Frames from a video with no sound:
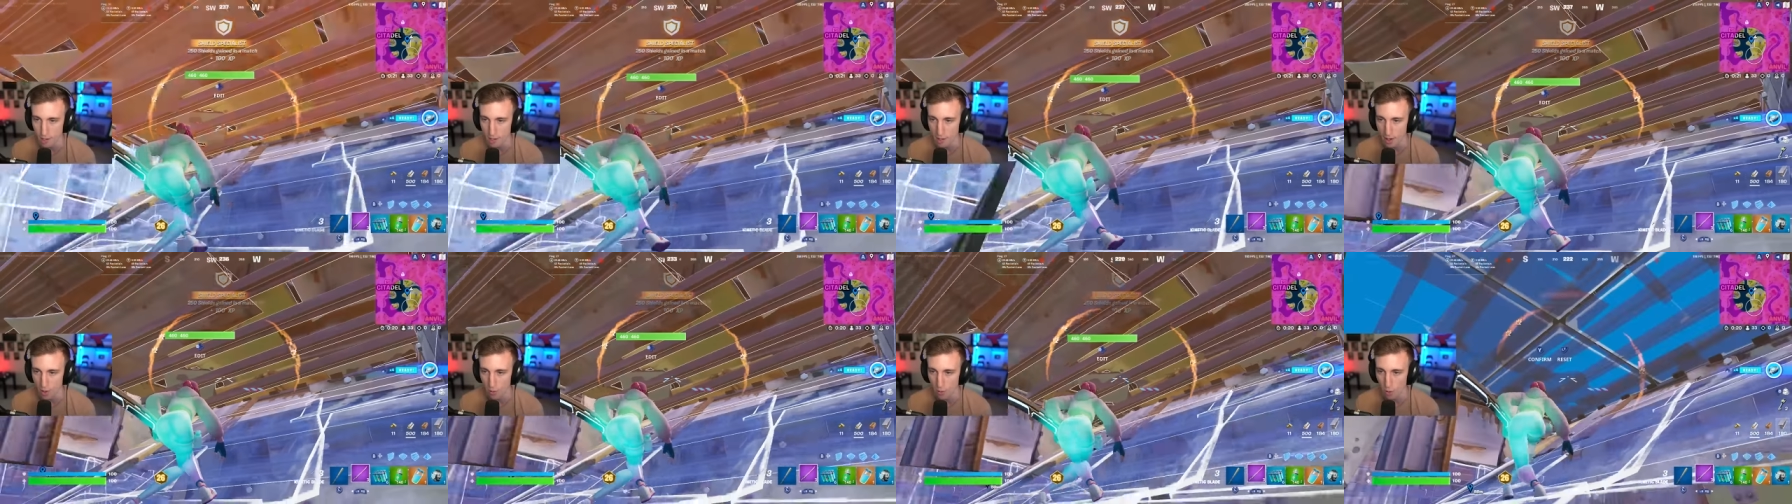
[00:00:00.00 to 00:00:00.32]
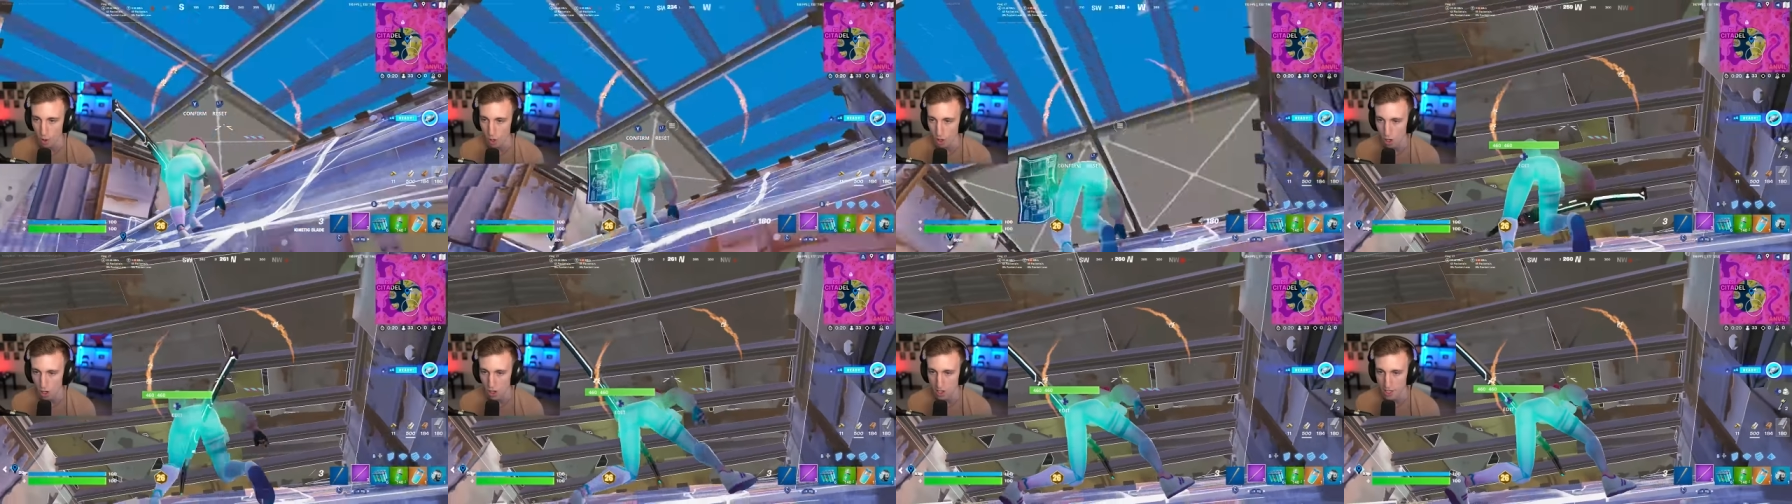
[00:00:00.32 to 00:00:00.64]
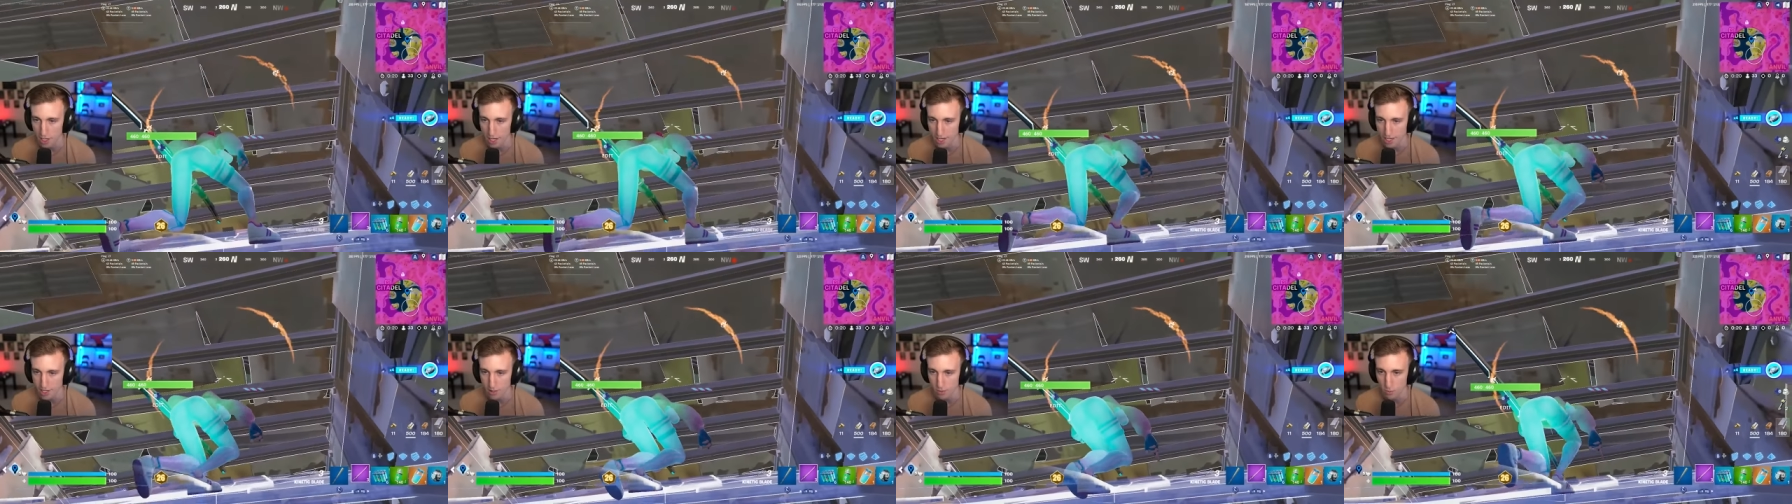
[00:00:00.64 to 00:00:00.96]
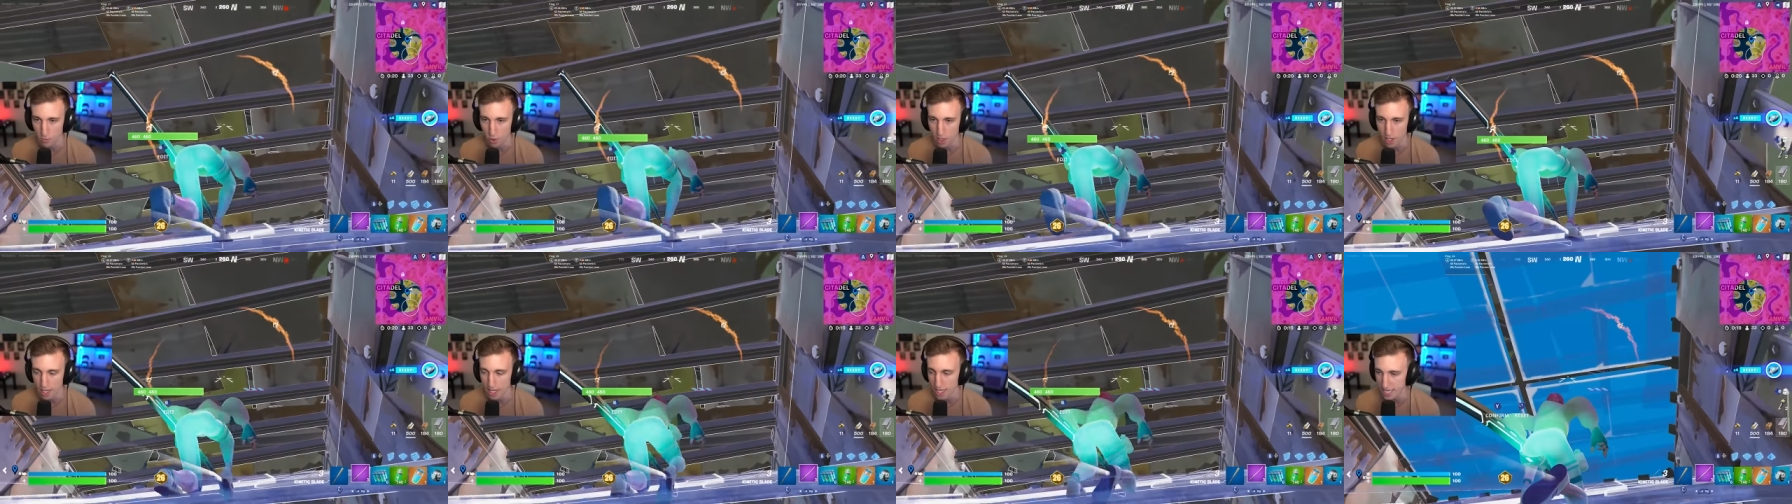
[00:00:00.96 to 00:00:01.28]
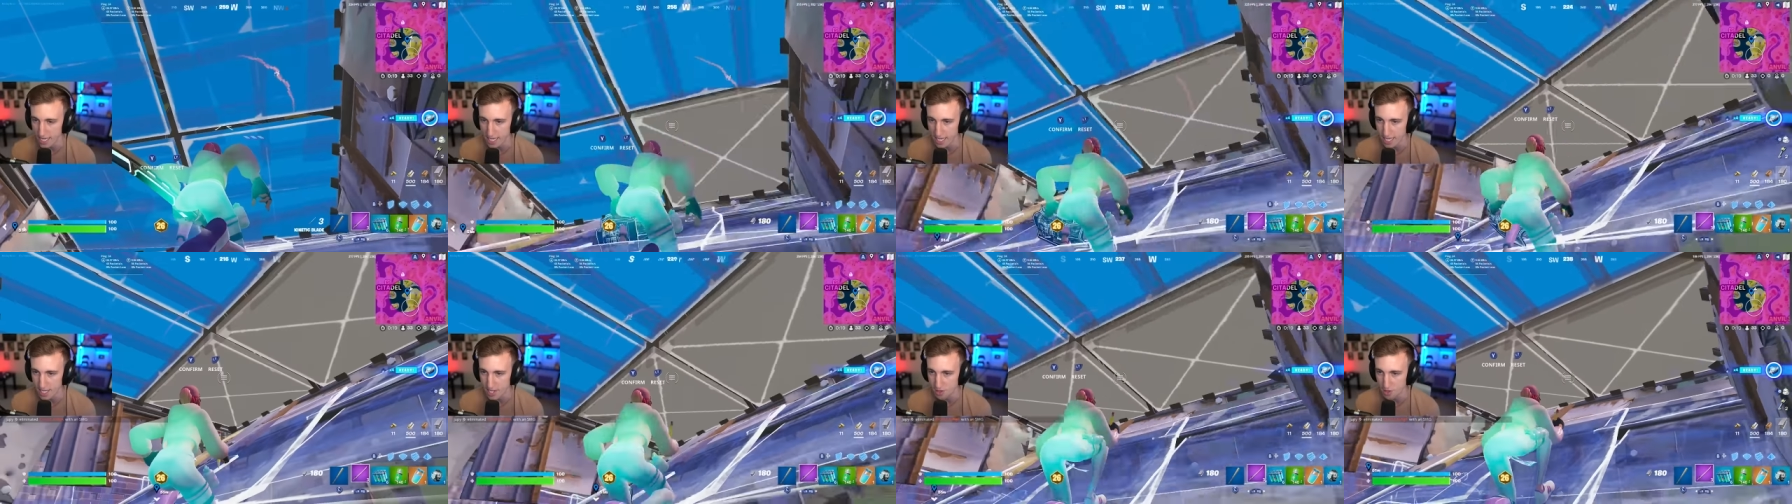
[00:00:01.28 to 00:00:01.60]
on my wall, and I didn't want
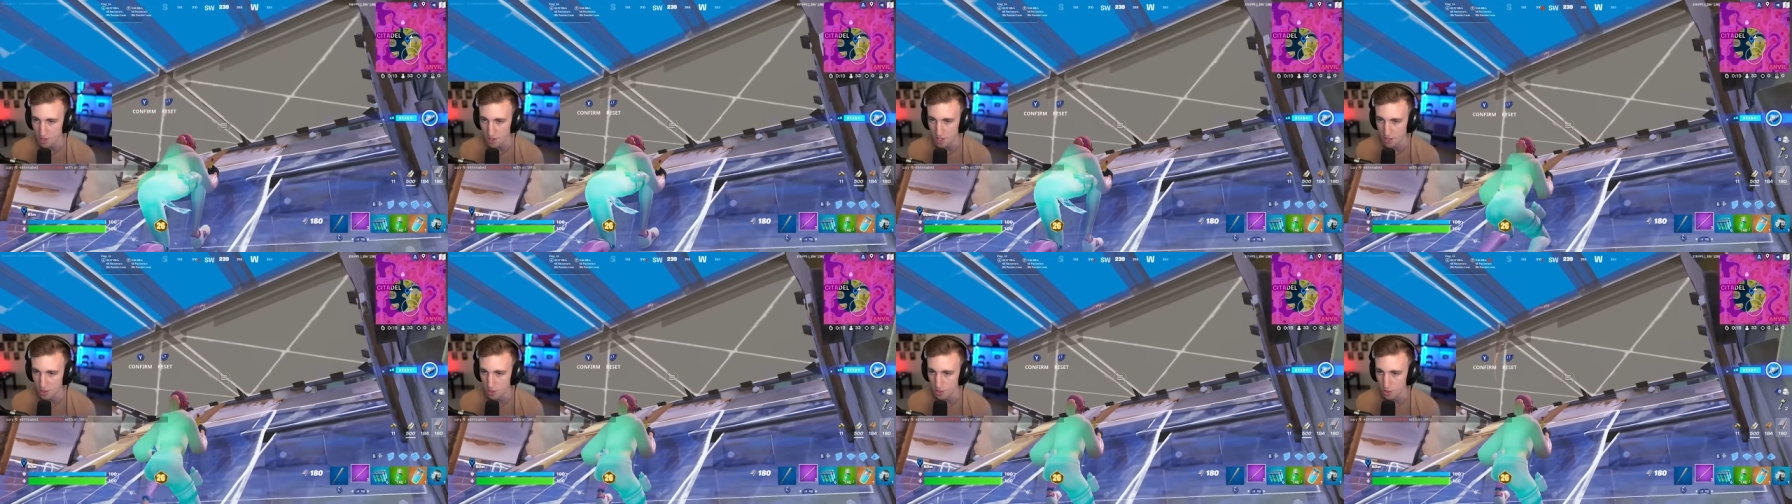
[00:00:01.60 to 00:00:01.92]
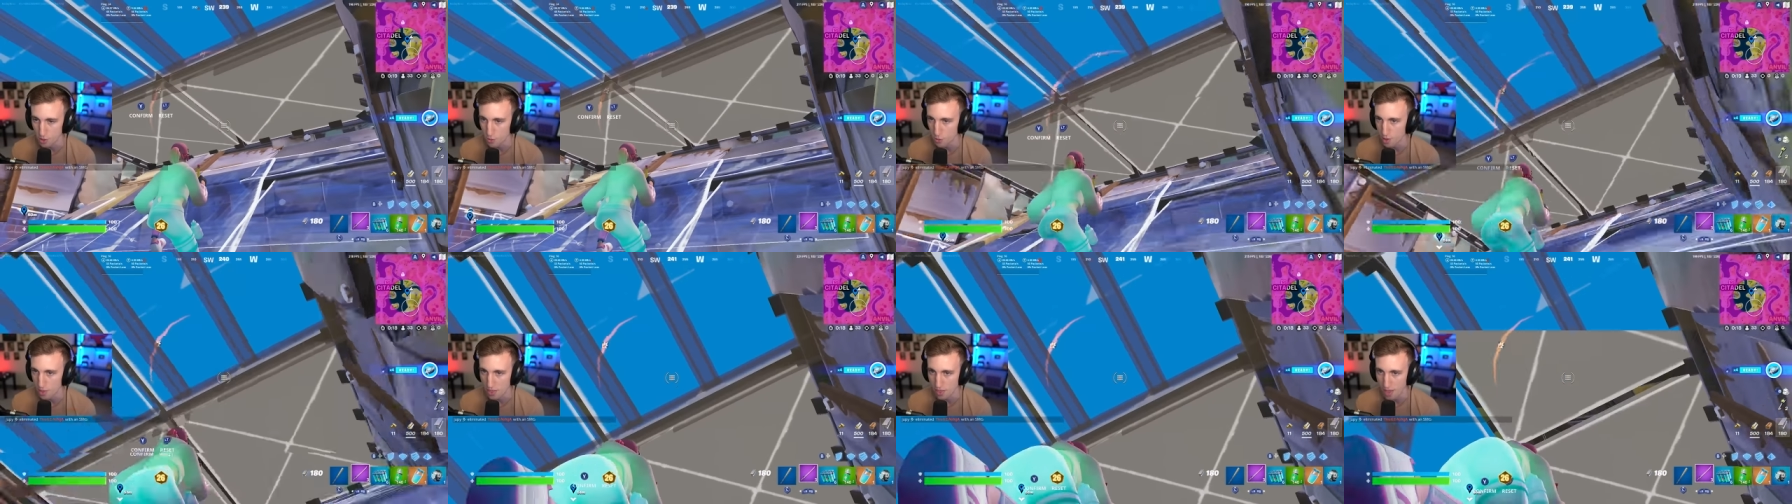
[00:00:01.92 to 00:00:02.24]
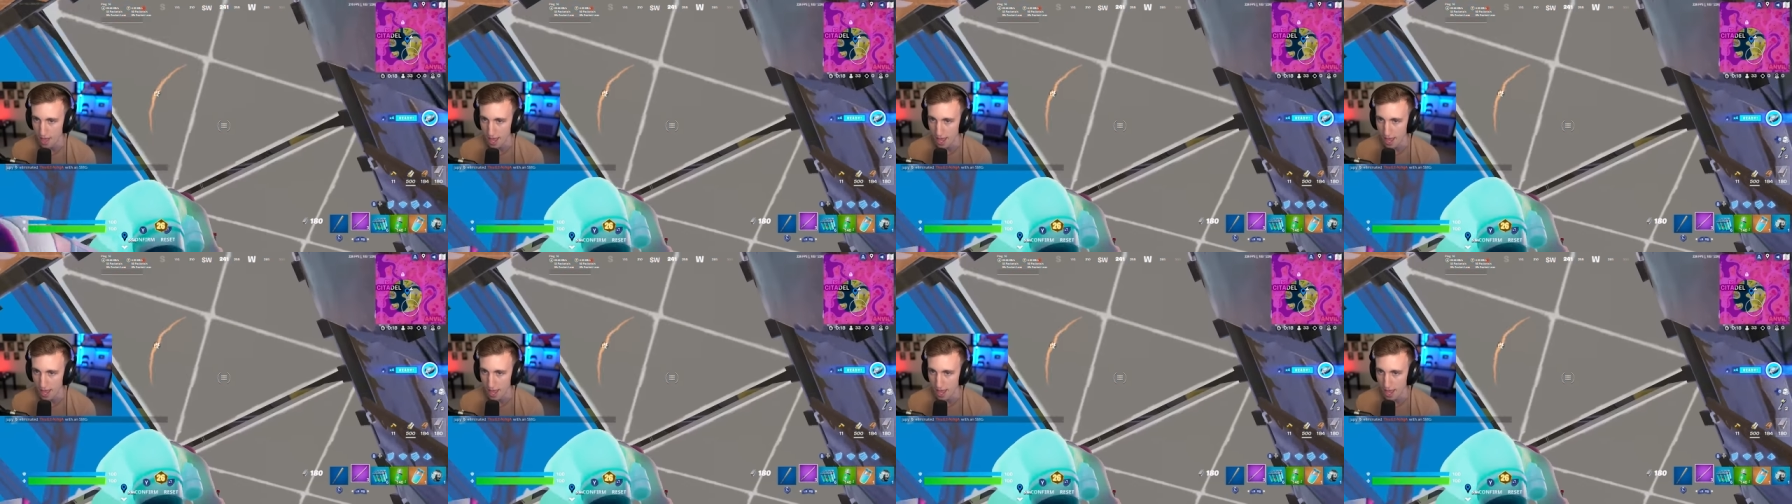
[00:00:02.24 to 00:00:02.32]
anything to do with